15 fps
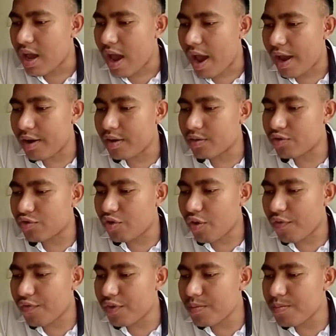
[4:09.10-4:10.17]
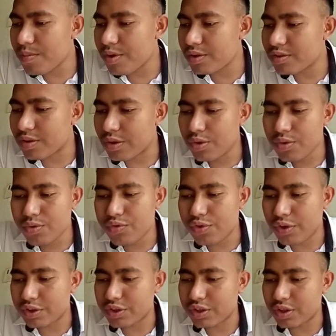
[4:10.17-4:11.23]
and trophy means
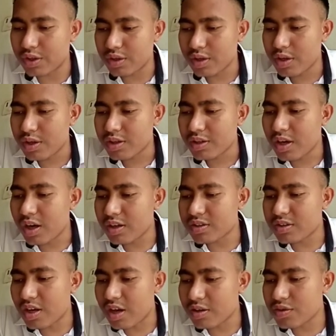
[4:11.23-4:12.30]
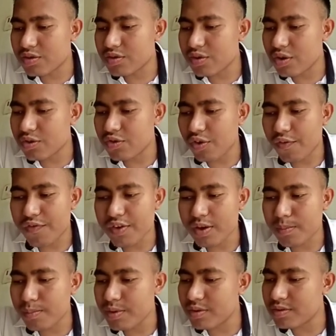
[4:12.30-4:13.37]
nutrition. Thus heterotrophic
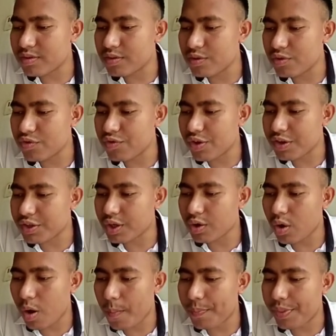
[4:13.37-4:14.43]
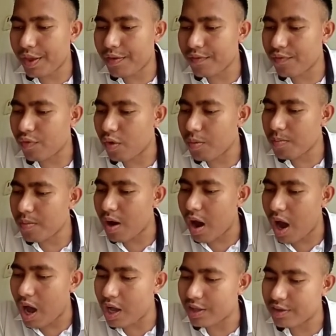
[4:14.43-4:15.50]
means nutrition obtained from
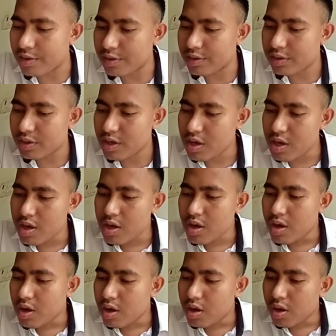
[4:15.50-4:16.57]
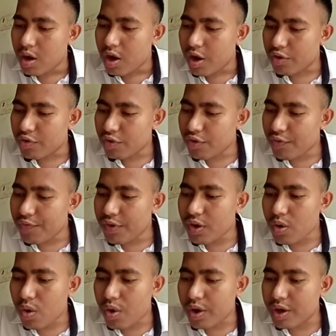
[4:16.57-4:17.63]
other. Heterotrophic
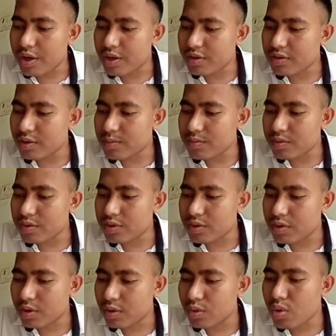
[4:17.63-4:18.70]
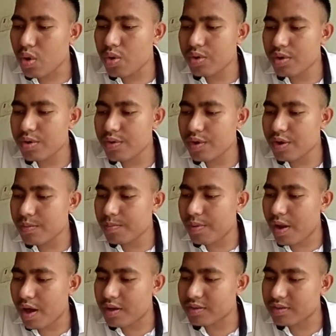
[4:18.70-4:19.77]
organisms, non-green
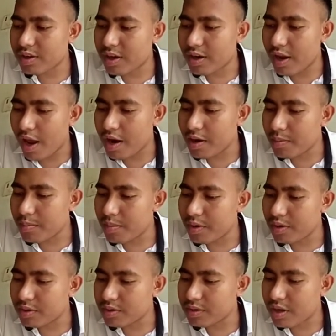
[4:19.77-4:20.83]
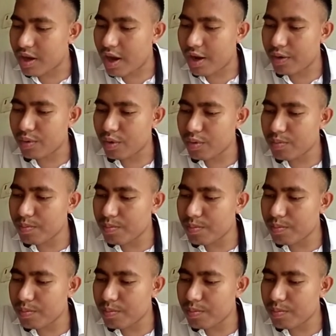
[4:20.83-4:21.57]
plants and animals, are not